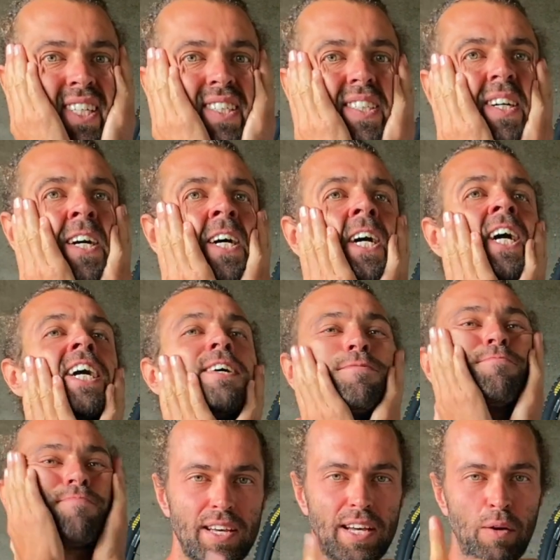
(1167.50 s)
Ugh.
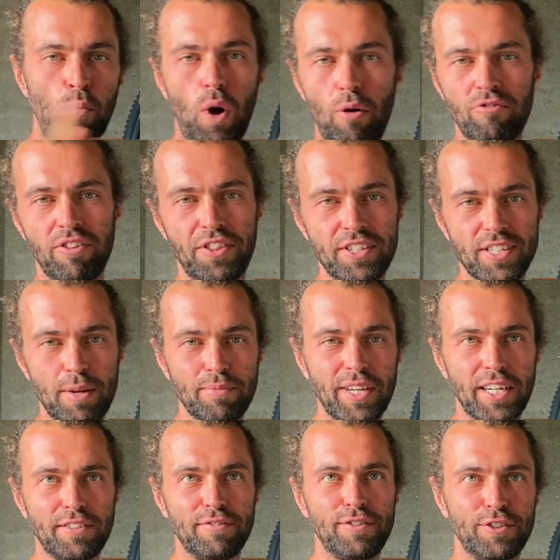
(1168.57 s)
And while we're on the
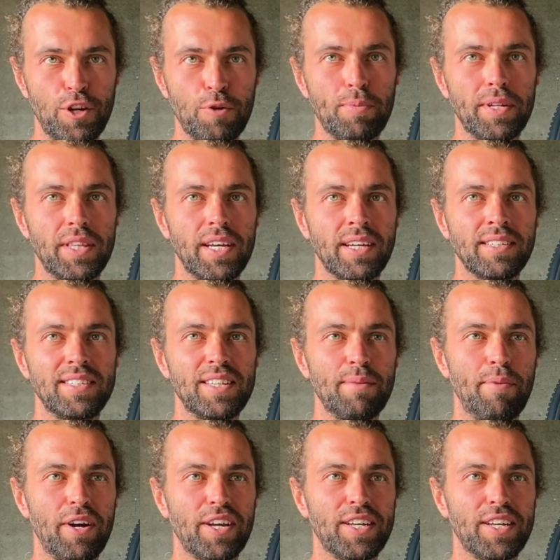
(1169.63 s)
subject of stupid things in the bike